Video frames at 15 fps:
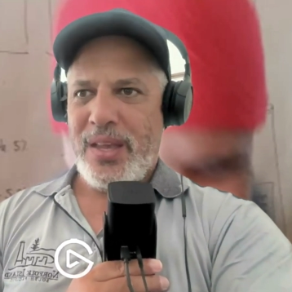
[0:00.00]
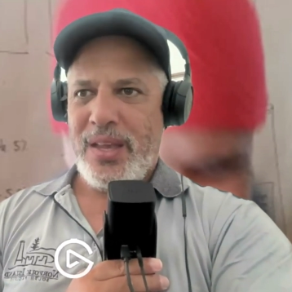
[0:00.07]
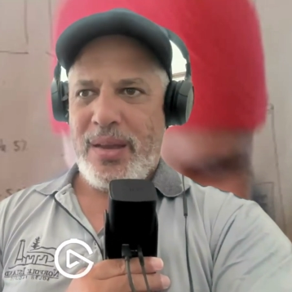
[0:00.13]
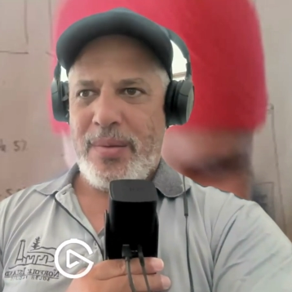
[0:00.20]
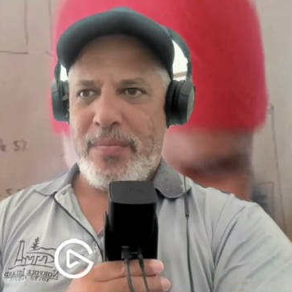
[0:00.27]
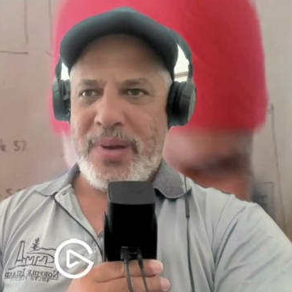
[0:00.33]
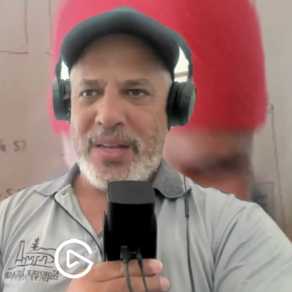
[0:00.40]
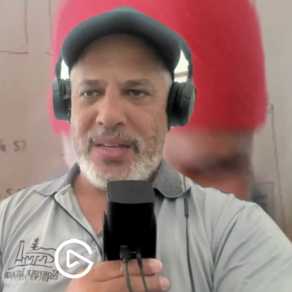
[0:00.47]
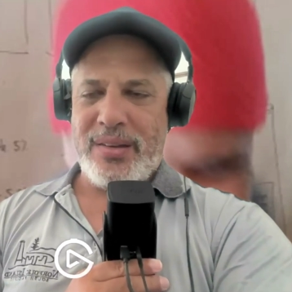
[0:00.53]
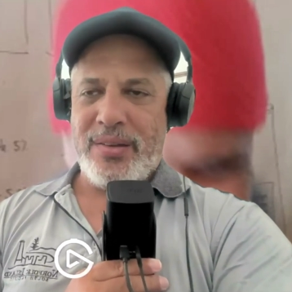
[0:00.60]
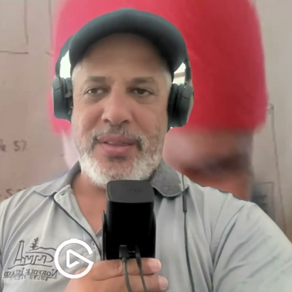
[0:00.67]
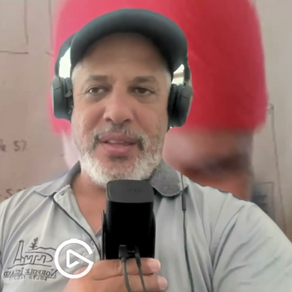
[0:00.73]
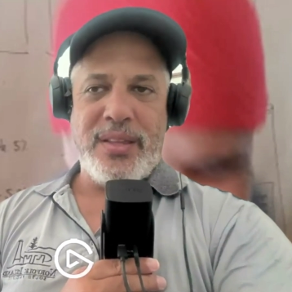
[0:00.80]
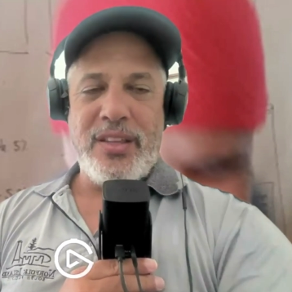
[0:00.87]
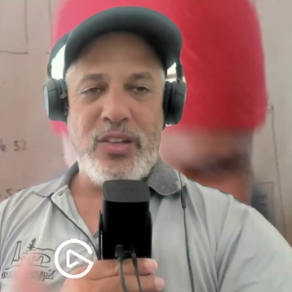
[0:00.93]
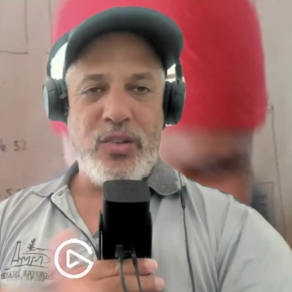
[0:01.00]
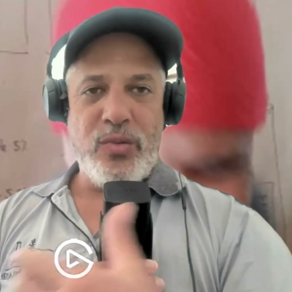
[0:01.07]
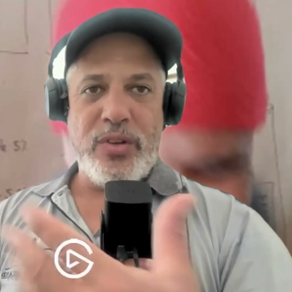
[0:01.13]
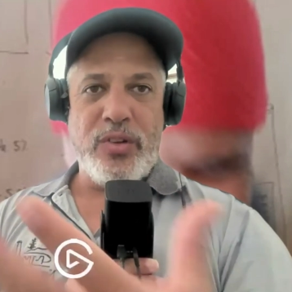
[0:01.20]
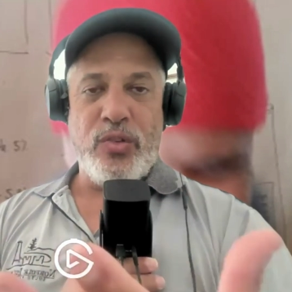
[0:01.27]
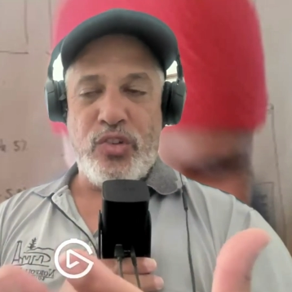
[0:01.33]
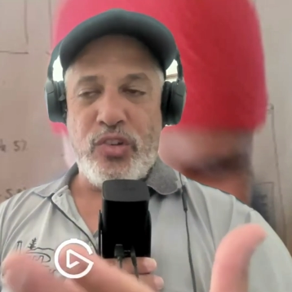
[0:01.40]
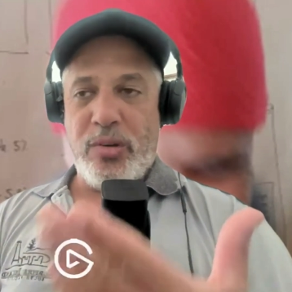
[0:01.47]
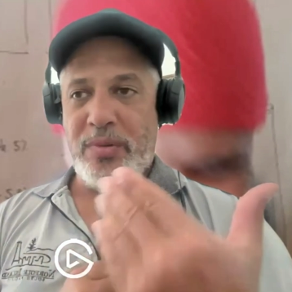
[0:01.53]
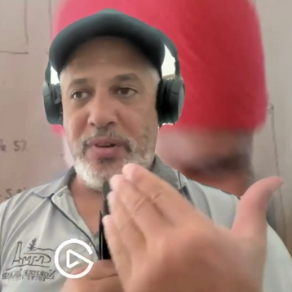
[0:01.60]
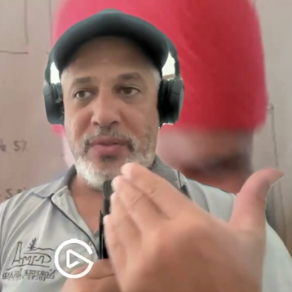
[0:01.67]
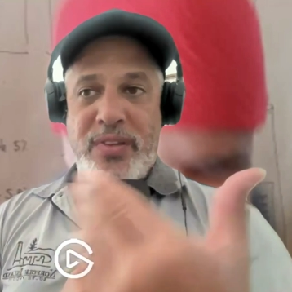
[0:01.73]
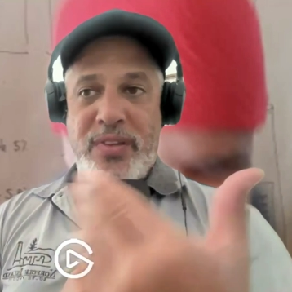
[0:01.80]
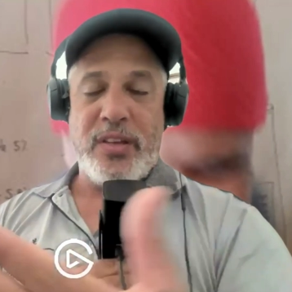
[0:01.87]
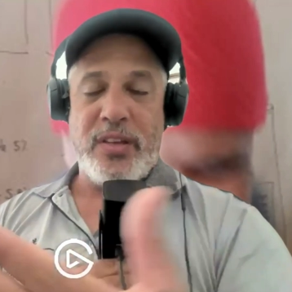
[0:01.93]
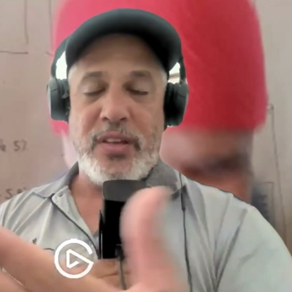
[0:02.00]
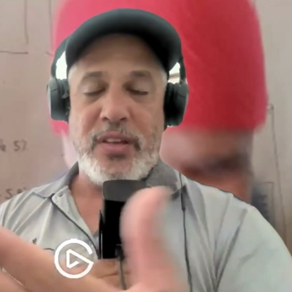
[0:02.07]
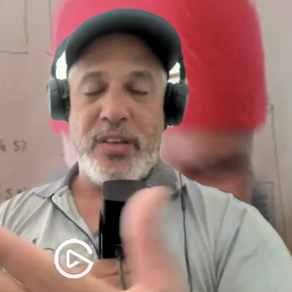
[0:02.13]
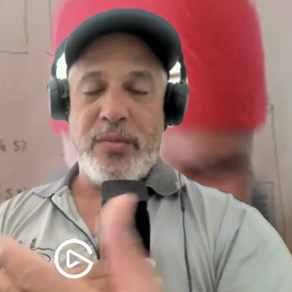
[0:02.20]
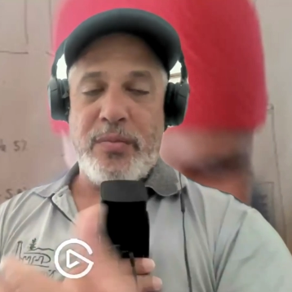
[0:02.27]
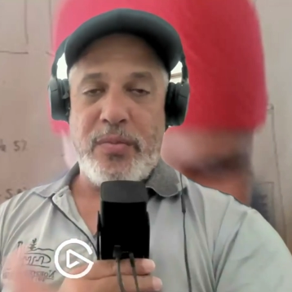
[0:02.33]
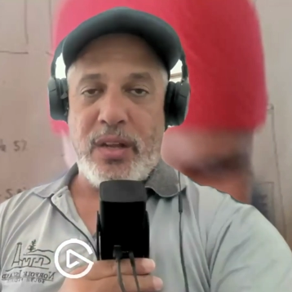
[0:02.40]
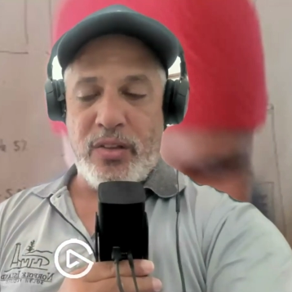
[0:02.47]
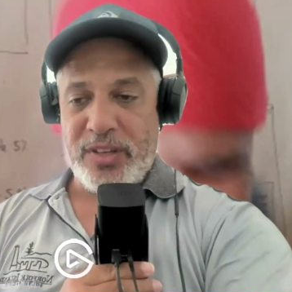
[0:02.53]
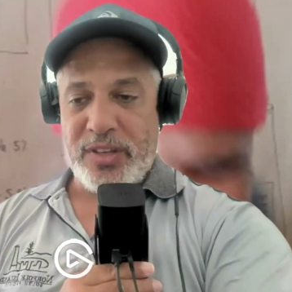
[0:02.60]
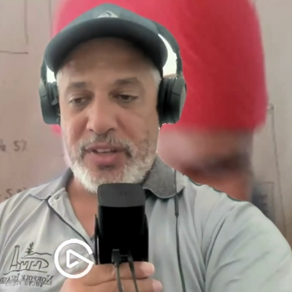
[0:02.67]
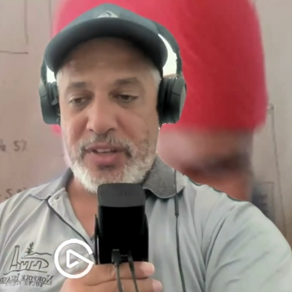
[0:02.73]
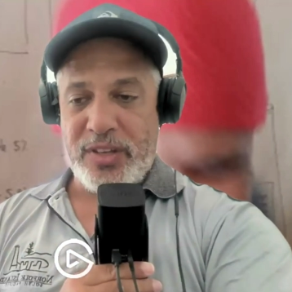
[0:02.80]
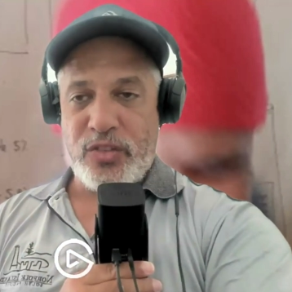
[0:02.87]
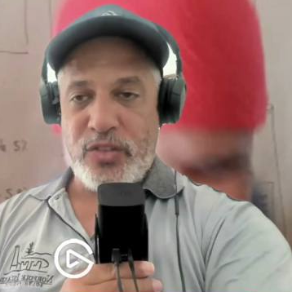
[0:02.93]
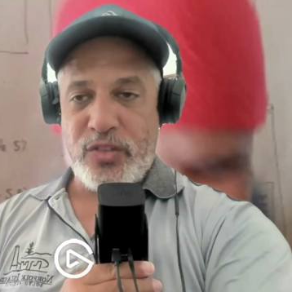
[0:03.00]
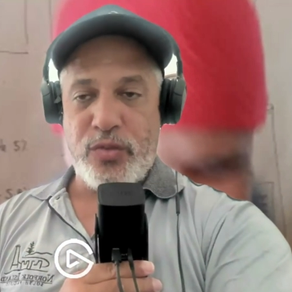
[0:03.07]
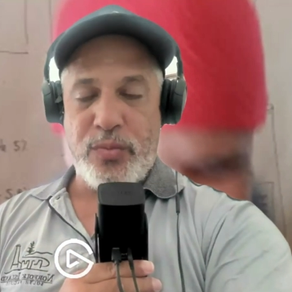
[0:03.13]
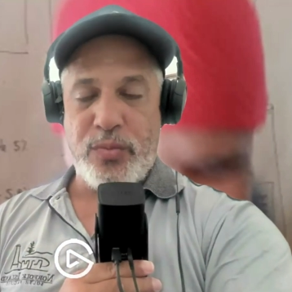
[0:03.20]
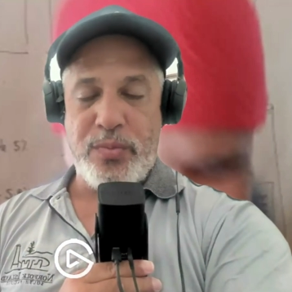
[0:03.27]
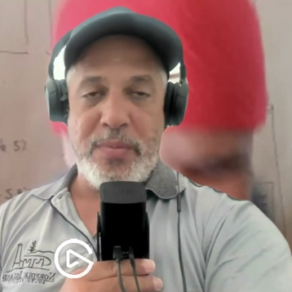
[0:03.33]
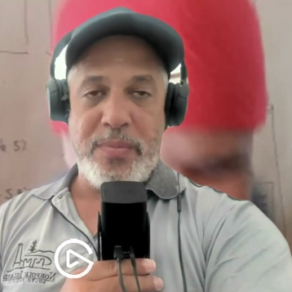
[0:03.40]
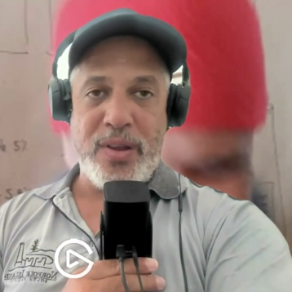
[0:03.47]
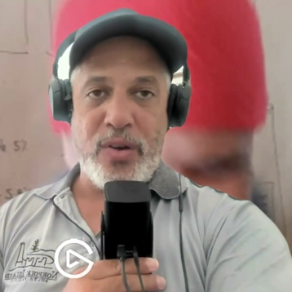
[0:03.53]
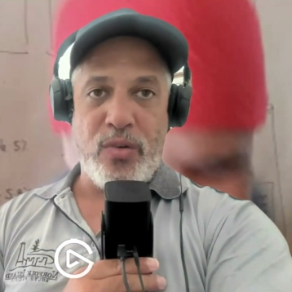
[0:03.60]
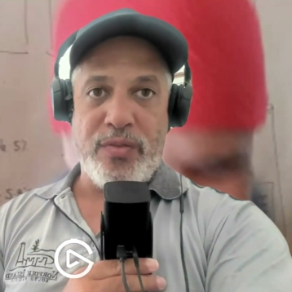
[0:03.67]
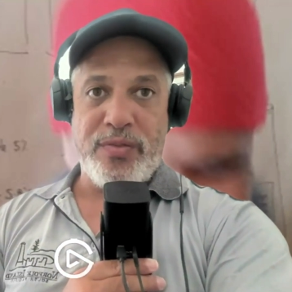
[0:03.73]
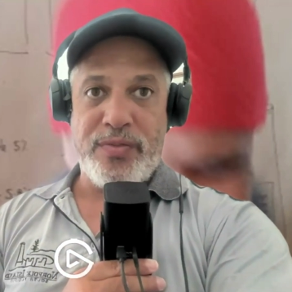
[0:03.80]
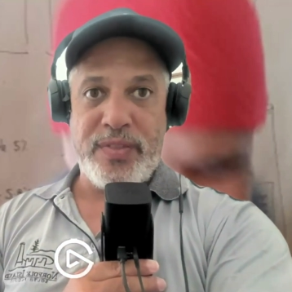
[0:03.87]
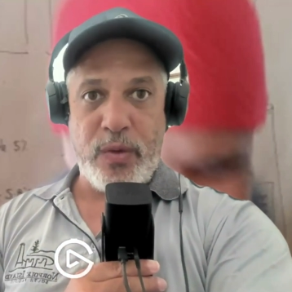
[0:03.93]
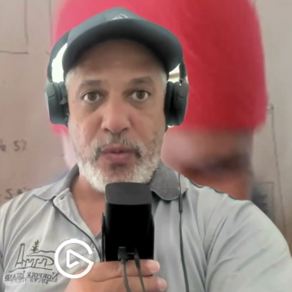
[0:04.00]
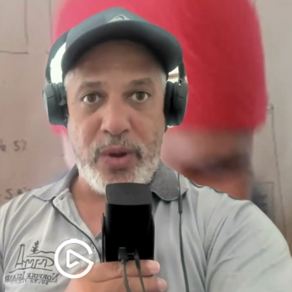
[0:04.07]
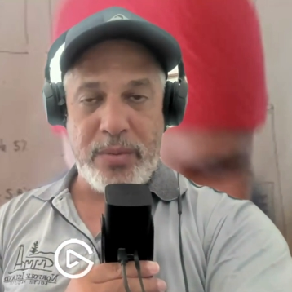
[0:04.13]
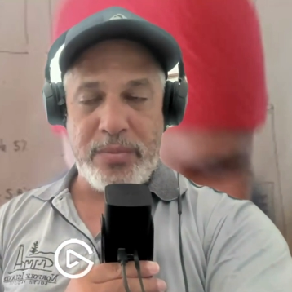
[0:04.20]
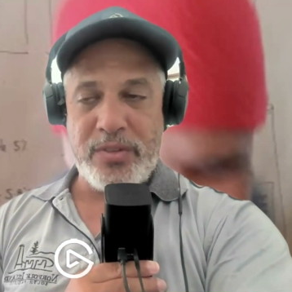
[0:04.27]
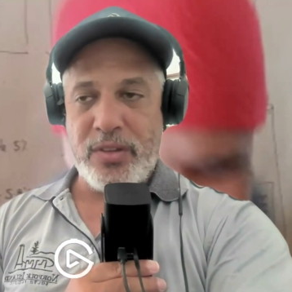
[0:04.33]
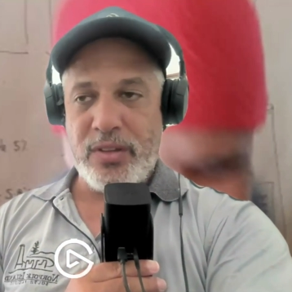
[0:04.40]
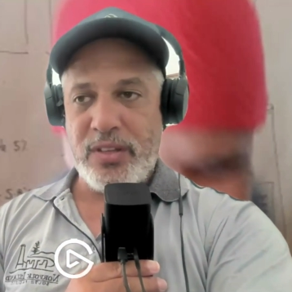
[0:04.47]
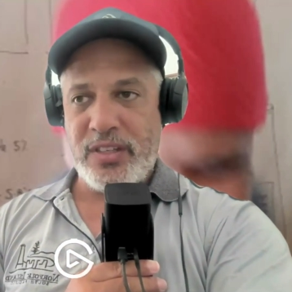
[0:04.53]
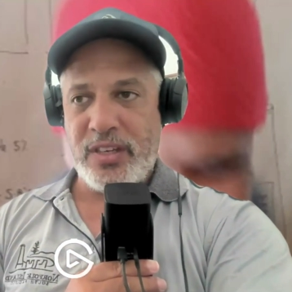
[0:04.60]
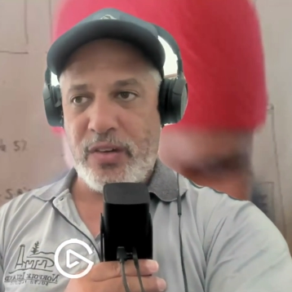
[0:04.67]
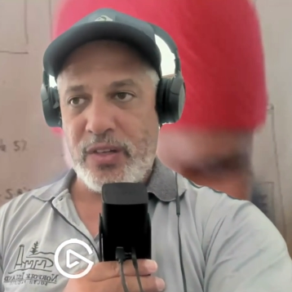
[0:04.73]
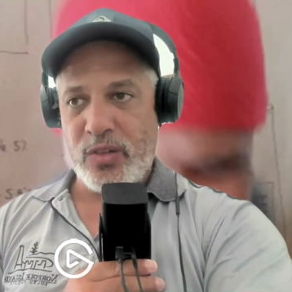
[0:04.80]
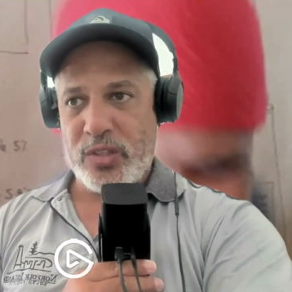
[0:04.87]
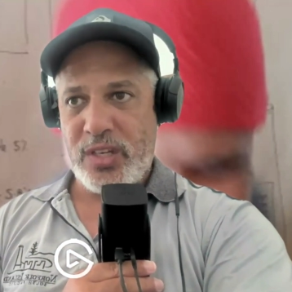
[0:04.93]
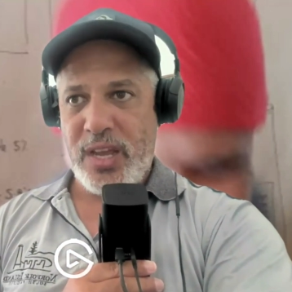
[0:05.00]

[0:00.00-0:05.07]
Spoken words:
But I think they're doing a good job, and I think a lot of police would be better off if they went up to these areas and worked,